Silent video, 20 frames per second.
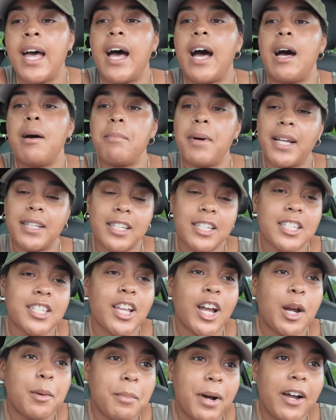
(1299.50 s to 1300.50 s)
I'm about to
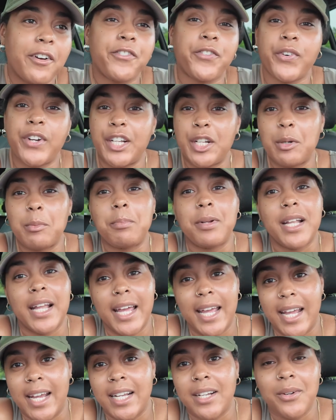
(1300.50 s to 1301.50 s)
start my freedom
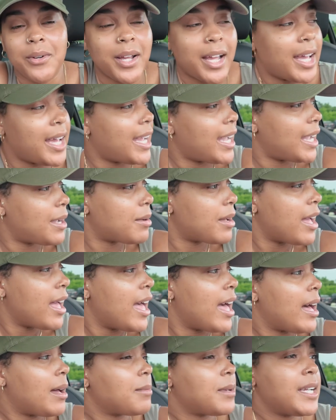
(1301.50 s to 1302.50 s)
plan, okay?
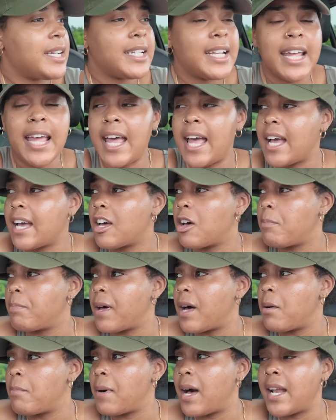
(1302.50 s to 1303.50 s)
I'm getting the heck up
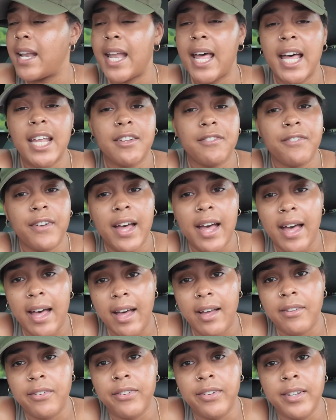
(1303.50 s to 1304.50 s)
out my 9 to
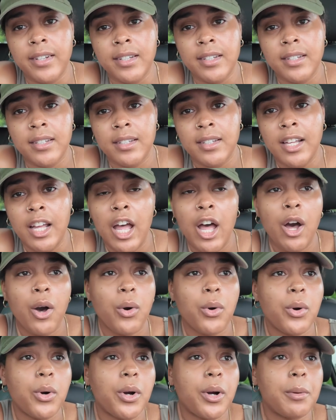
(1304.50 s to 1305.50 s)
5.
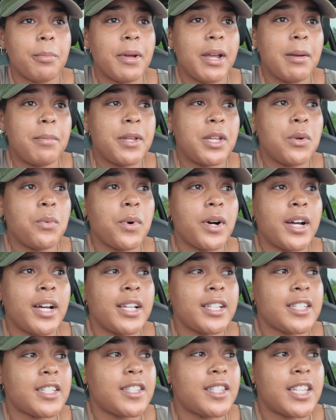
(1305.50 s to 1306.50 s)
Or maybe you
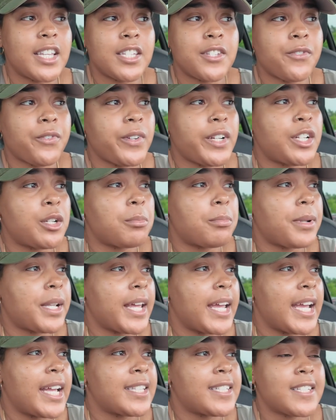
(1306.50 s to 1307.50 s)
want this freedom
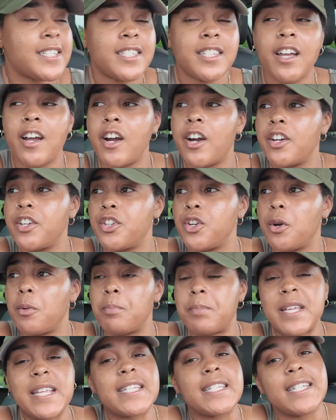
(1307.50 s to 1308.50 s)
plan to start your
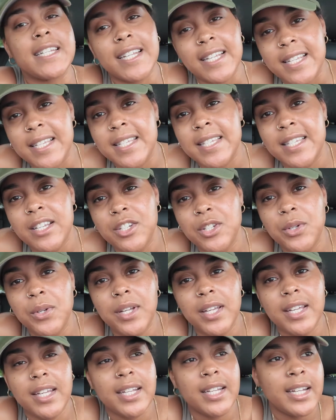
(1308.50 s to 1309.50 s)
business so you
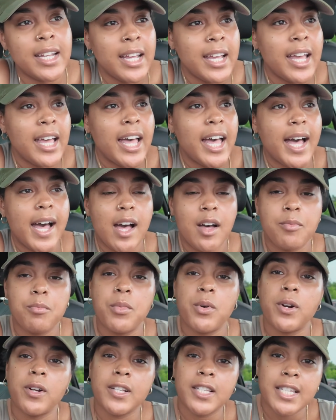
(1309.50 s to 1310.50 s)
can have
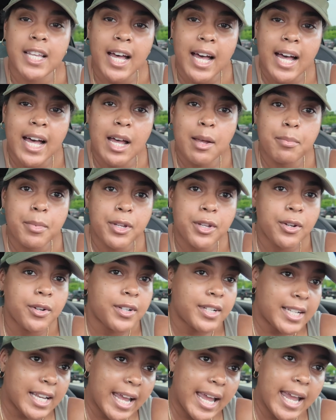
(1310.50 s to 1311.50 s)
more time in
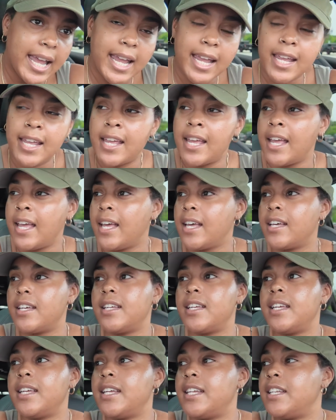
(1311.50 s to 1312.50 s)
your day
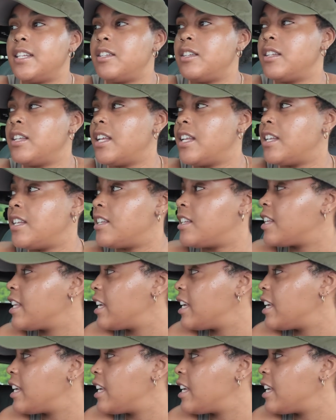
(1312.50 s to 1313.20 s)
and